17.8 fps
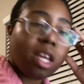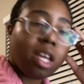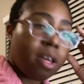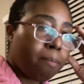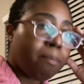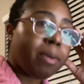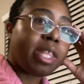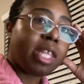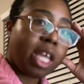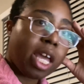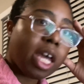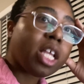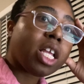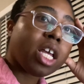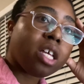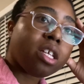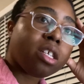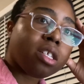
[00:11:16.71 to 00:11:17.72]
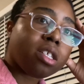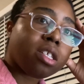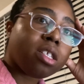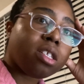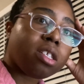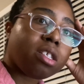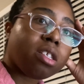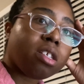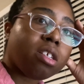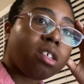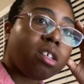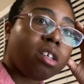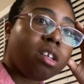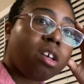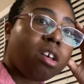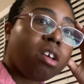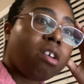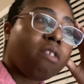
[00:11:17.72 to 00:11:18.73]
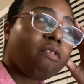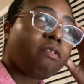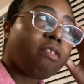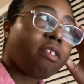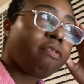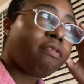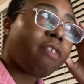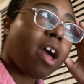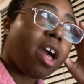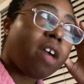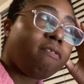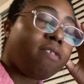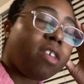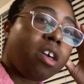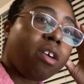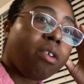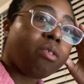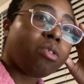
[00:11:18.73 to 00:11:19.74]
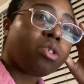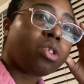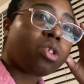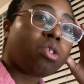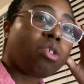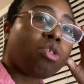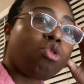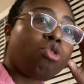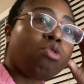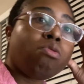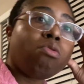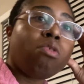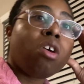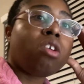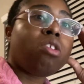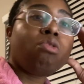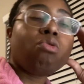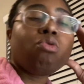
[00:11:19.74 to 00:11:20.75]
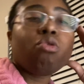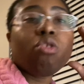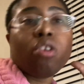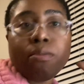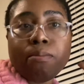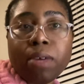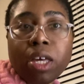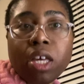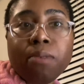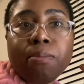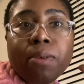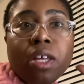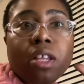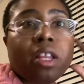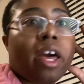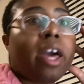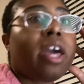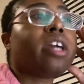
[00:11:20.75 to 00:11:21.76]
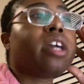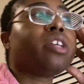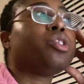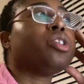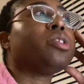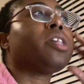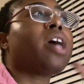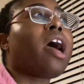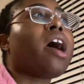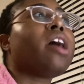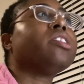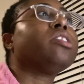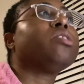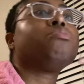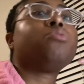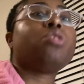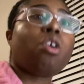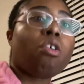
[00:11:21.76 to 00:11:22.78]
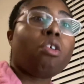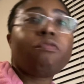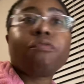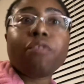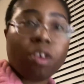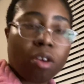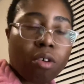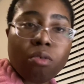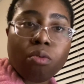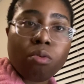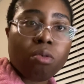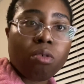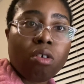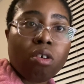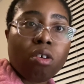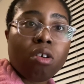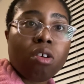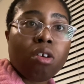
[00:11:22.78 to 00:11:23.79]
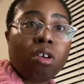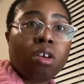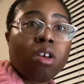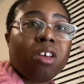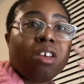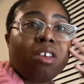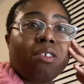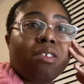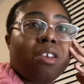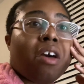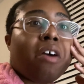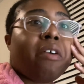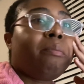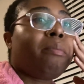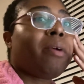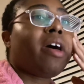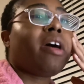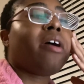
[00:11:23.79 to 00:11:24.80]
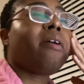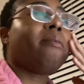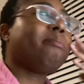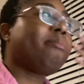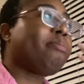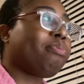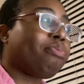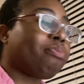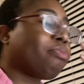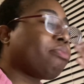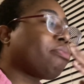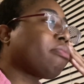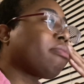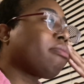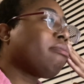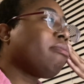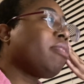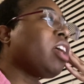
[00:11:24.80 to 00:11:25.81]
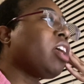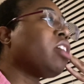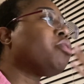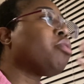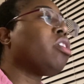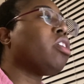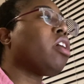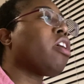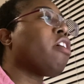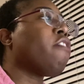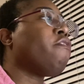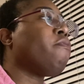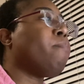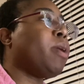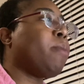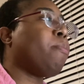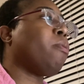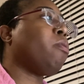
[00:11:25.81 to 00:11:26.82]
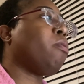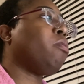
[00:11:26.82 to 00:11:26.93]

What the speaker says: and bananas for 5 years. You could maybe like just add some tofu, you know? But so a lot of people